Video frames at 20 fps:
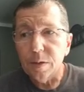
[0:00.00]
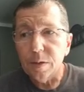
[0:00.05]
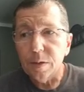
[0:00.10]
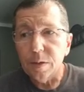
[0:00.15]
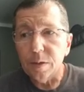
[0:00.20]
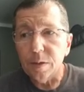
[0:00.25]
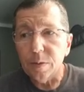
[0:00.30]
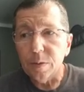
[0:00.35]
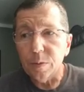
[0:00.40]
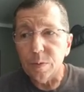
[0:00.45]

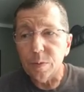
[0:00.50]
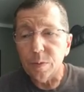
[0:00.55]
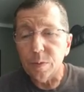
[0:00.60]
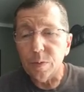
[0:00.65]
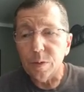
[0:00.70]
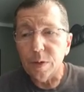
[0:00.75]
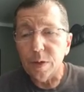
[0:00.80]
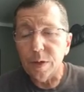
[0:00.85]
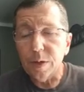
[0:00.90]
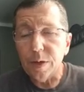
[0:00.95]
you
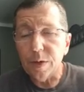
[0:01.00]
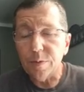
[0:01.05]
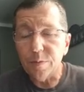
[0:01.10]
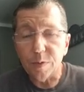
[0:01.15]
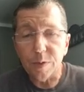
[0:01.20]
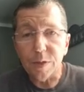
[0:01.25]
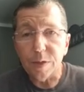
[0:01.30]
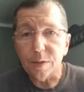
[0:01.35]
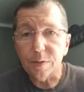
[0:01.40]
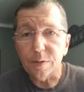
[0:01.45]
know, uh,
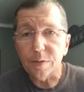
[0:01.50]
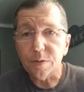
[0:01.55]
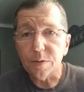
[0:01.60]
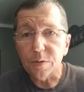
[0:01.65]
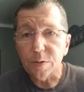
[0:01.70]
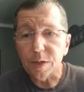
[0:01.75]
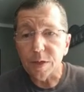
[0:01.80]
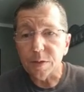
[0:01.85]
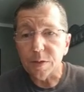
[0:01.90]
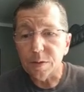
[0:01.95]
every death is
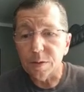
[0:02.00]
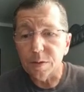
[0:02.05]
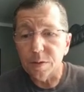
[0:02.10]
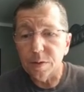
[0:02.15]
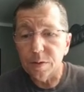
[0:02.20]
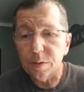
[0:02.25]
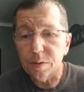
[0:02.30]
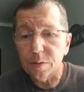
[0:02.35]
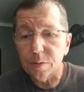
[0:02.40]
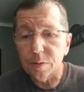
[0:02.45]
tragic
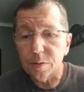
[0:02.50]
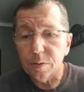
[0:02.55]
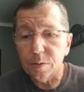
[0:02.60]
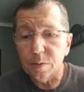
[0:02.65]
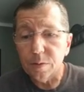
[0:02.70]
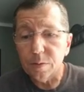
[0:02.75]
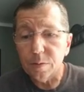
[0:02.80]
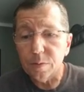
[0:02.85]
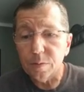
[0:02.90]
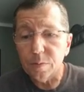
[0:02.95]

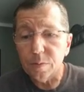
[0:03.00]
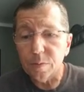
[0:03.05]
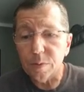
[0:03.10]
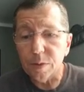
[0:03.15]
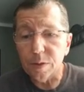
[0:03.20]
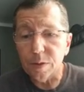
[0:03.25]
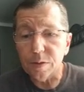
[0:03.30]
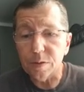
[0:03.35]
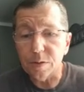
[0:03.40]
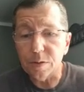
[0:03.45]

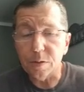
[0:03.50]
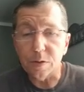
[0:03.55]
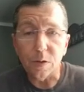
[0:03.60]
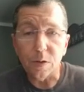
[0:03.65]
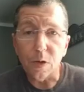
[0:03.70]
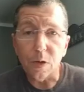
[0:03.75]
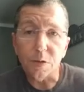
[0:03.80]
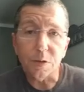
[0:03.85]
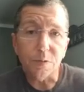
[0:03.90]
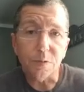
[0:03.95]
because it's a
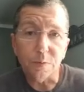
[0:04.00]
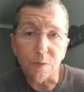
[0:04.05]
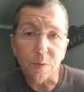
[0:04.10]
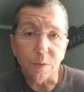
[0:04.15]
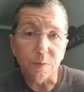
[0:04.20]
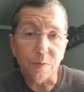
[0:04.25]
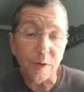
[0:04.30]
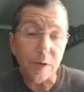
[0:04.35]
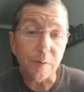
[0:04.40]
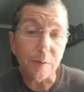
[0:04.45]
loss for
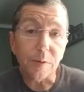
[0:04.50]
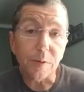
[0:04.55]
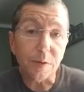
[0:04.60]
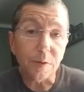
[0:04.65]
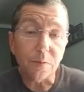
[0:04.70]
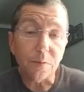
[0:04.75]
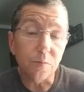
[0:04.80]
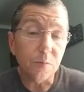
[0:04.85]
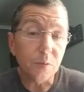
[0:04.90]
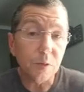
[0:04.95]
a family,
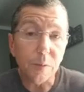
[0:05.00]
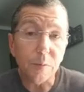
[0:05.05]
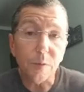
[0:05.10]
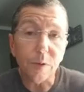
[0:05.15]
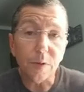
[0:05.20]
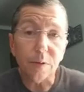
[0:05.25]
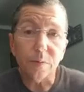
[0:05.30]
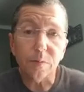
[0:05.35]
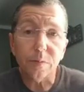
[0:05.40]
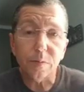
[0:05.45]

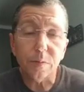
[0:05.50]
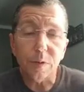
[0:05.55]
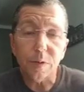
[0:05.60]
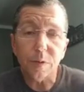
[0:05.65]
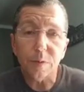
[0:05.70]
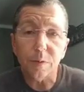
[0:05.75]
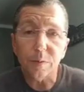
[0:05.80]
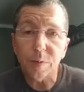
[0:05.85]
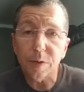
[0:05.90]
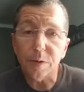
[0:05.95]
someone, you
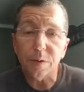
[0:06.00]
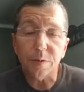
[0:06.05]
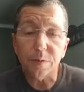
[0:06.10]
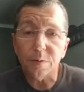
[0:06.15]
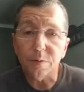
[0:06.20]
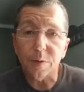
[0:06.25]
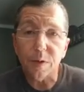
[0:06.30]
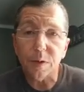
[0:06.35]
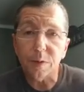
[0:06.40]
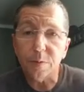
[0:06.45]
know, mother,
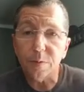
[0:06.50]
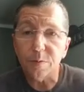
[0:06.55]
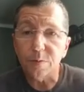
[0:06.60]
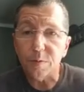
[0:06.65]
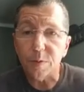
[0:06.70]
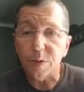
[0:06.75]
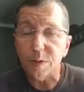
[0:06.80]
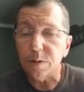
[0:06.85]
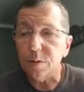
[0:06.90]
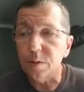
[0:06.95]
father,
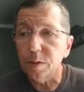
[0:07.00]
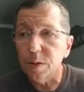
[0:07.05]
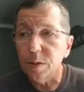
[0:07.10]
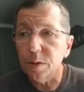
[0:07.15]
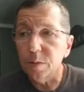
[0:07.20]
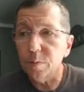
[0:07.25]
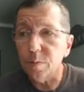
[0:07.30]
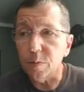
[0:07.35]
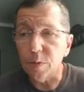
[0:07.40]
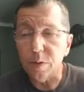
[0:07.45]
friend,
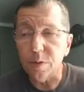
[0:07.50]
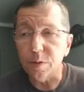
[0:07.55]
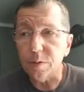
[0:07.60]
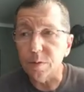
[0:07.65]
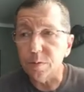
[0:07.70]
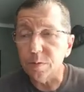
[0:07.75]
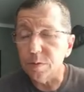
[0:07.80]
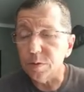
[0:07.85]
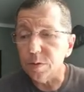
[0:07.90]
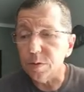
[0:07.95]

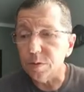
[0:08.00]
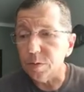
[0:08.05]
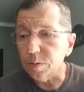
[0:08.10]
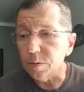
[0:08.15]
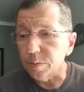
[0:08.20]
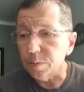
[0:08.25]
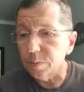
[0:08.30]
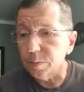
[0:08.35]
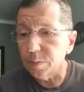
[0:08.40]
brother, sister.